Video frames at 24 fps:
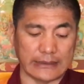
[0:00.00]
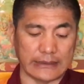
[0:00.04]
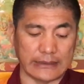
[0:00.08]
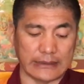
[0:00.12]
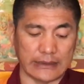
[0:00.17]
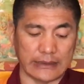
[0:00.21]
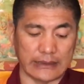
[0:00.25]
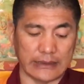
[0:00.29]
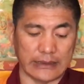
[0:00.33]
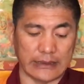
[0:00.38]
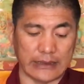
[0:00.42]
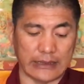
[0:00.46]

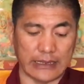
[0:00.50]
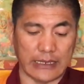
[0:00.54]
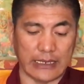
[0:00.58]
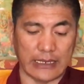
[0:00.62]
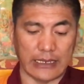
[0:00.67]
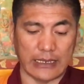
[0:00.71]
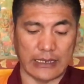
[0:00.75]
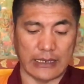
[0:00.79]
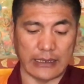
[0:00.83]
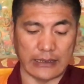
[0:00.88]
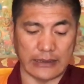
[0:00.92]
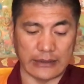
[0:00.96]

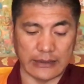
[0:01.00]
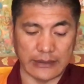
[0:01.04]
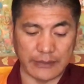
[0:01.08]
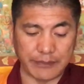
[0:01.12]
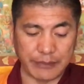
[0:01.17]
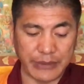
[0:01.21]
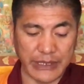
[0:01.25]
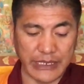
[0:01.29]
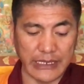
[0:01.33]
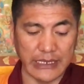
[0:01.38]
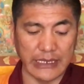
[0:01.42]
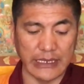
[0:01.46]
the
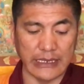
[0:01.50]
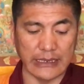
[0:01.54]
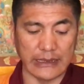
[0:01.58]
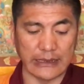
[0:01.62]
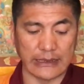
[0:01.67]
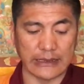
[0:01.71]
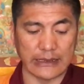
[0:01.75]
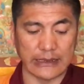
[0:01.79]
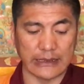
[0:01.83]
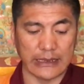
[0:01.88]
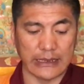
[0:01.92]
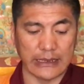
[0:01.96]

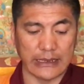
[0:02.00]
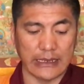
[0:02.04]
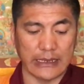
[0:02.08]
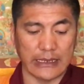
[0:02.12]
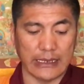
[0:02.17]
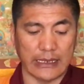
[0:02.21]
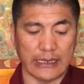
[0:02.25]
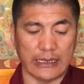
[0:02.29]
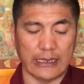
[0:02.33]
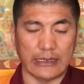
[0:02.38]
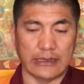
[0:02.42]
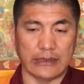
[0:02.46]
peace.
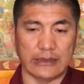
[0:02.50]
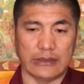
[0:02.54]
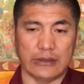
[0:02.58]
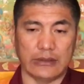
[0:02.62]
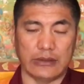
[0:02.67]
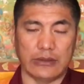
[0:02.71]
And